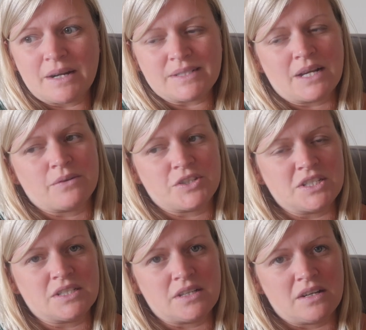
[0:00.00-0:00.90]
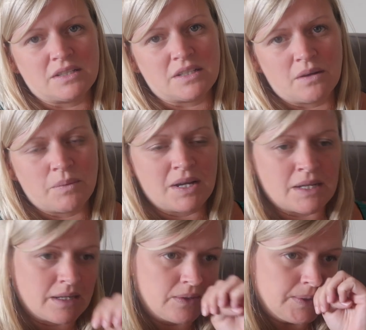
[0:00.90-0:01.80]
down south. She's still at
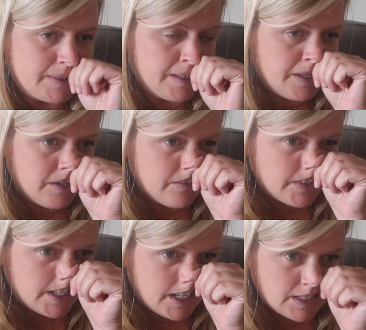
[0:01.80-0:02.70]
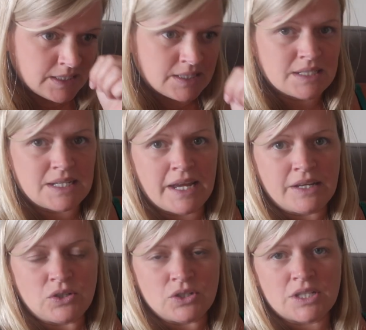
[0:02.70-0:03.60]
work in London for the next
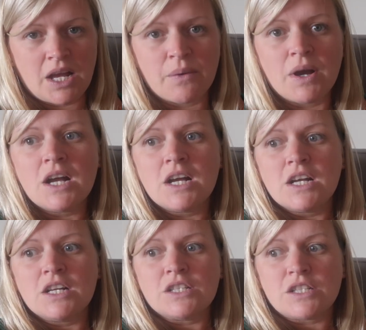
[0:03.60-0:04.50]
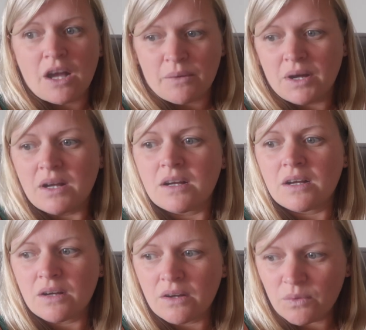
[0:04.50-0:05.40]
day or so. So
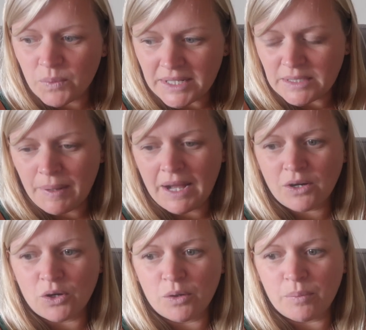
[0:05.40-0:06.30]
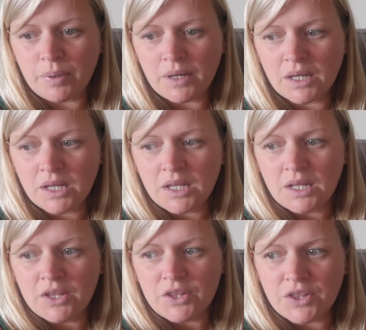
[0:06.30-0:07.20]
we need to pack up
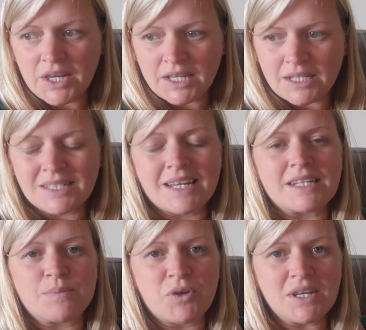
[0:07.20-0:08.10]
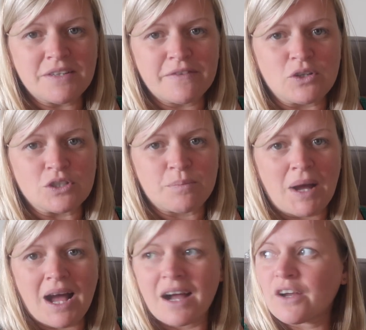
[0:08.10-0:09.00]
things. It's pretty difficult to
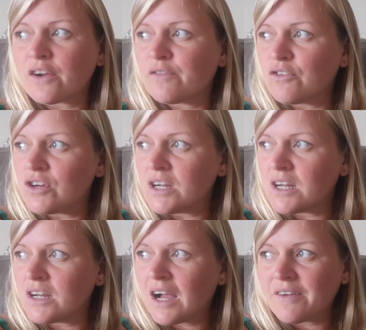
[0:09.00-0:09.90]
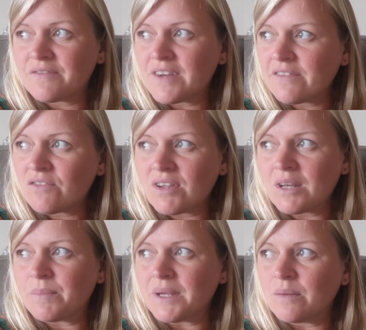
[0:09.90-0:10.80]
pack for... I've never
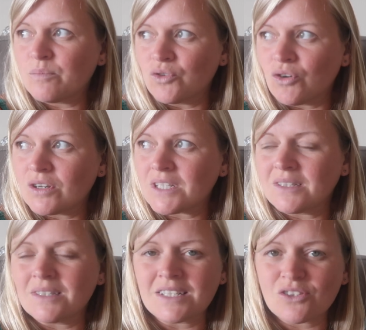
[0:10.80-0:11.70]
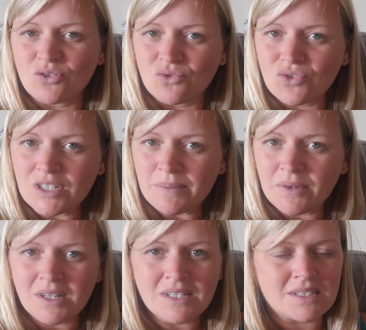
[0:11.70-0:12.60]
really been abroad in this country, to
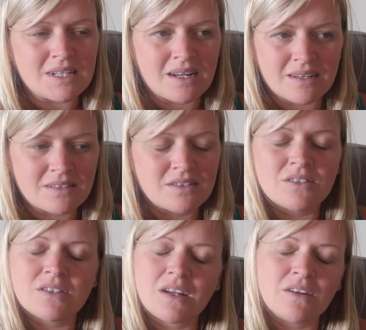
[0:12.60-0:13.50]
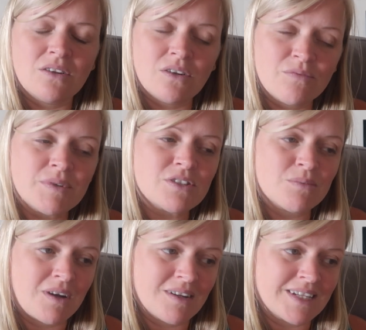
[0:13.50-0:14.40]
be honest. I love my
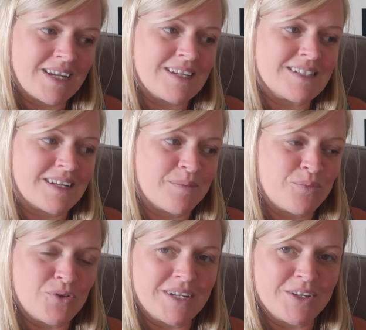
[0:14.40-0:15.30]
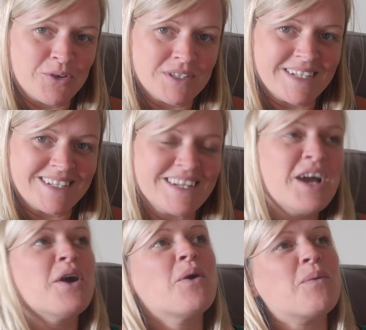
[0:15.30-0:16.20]
summer holidays and I'm pretty gutted.
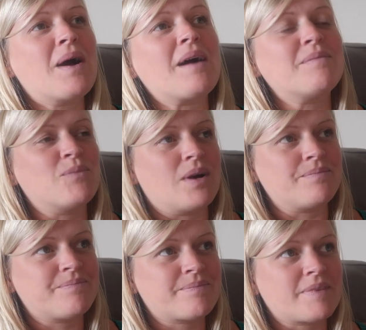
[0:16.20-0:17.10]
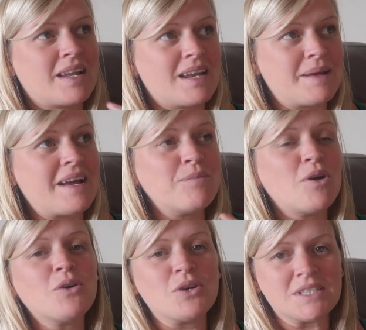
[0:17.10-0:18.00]
I'm
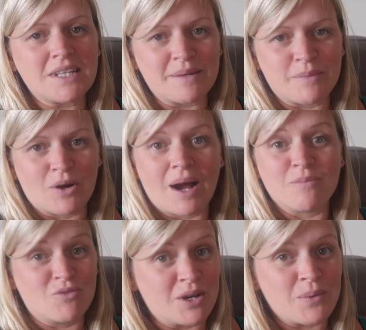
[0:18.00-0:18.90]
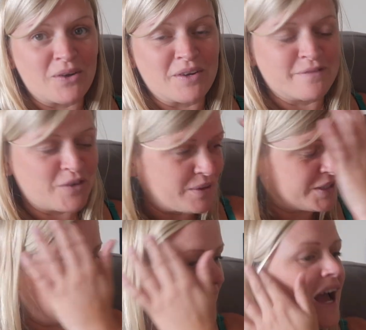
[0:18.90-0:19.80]
not gutted anymore. I'm really quite looking
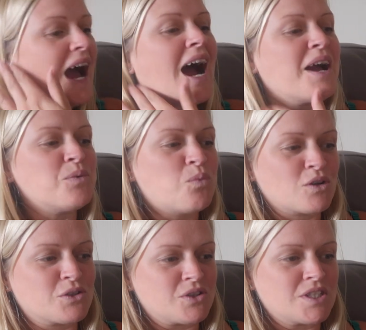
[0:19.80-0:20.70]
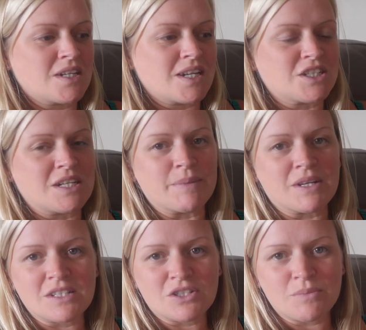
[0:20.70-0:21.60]
forward to it. I was gutted initially
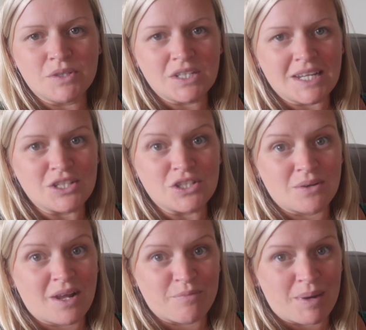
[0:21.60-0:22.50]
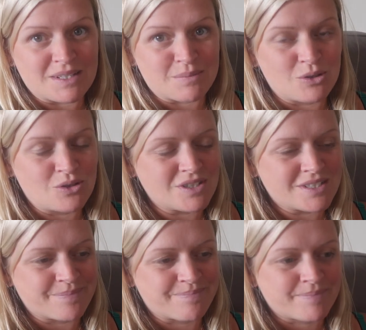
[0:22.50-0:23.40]
because some of the kids don't have
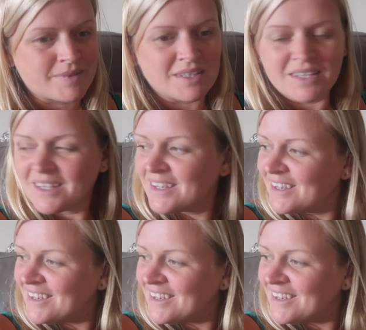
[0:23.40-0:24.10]
passports. Are